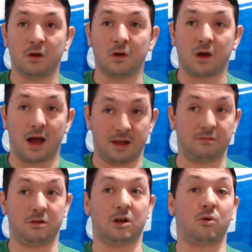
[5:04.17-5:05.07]

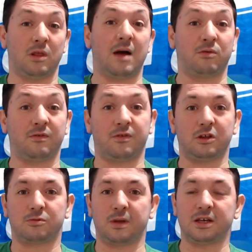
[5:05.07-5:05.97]
and allowing the
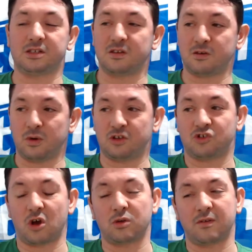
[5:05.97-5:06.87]
fringe players to do it.
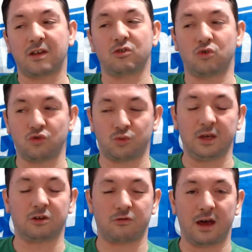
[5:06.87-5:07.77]
So they've had a good
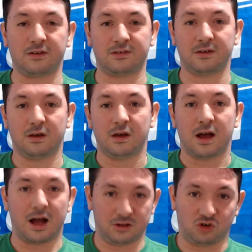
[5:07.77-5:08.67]
week's rest,
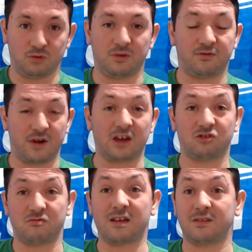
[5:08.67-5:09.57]
and they should be fresh
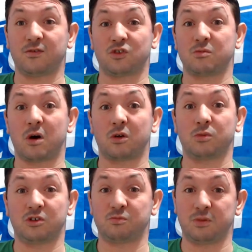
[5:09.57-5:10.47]
and ready for tomorrow,
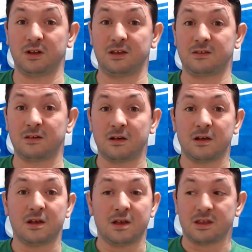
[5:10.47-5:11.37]
which is brilliant.
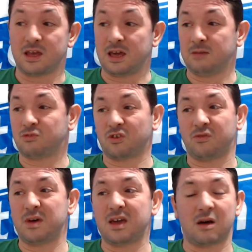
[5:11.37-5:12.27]
So for
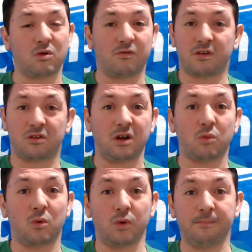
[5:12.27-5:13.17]
me, I'm going for a
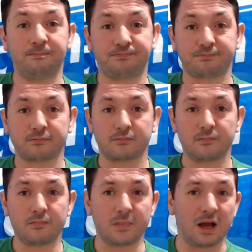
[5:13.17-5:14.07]
3-1 win.
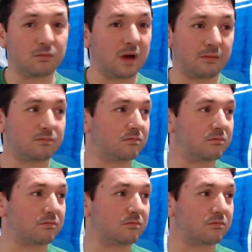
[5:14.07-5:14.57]
I'm